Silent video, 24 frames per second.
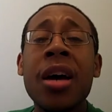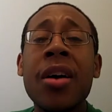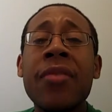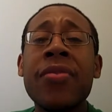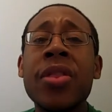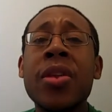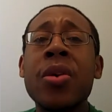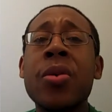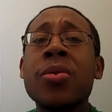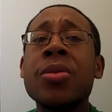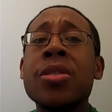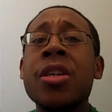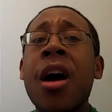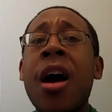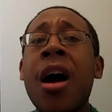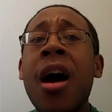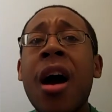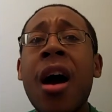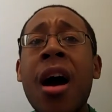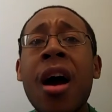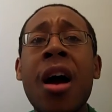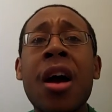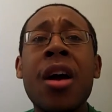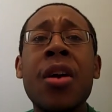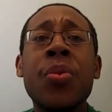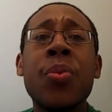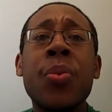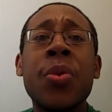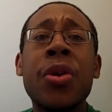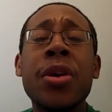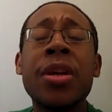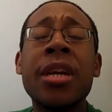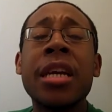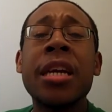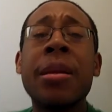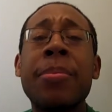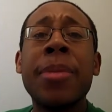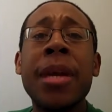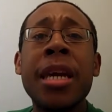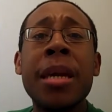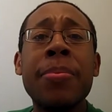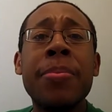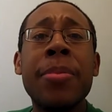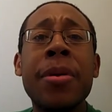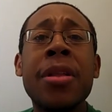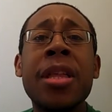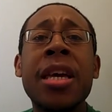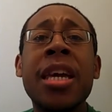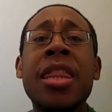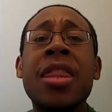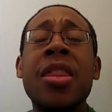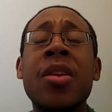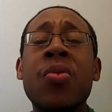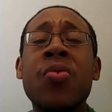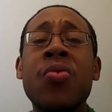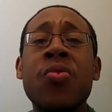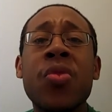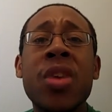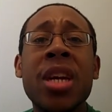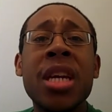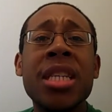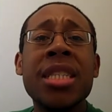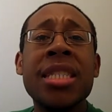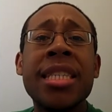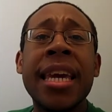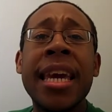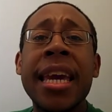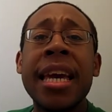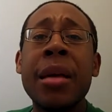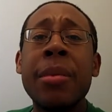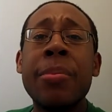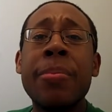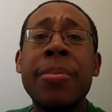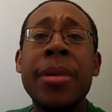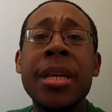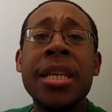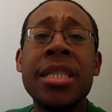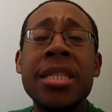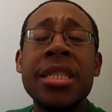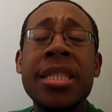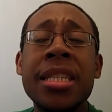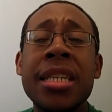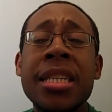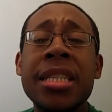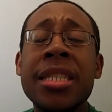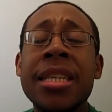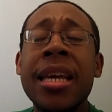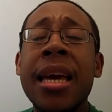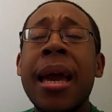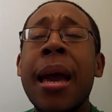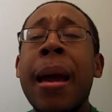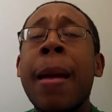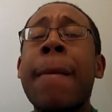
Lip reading: of those hard-working people in the retail business.